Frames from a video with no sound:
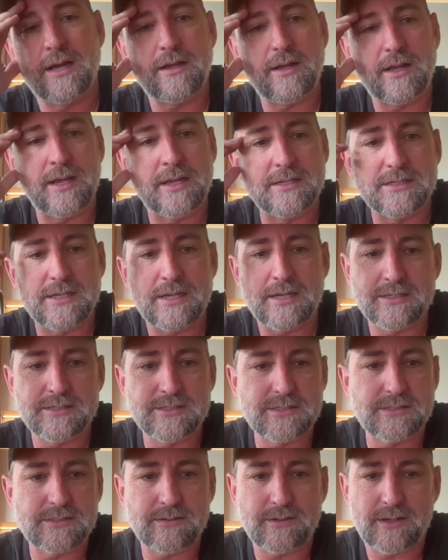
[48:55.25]

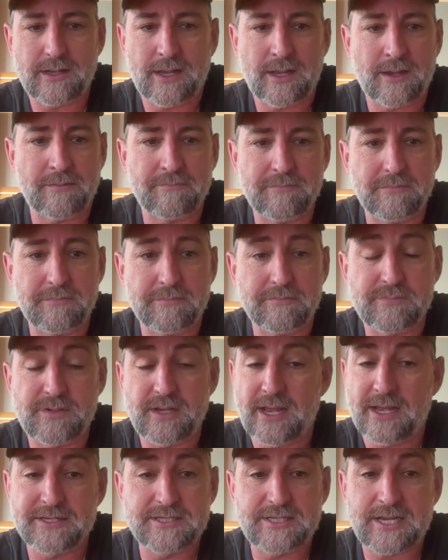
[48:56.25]
is
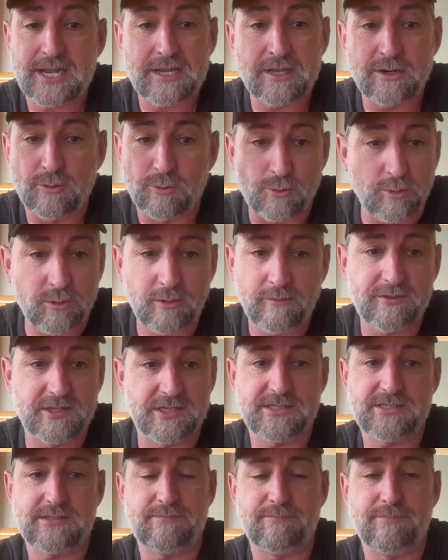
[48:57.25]
has taken all of this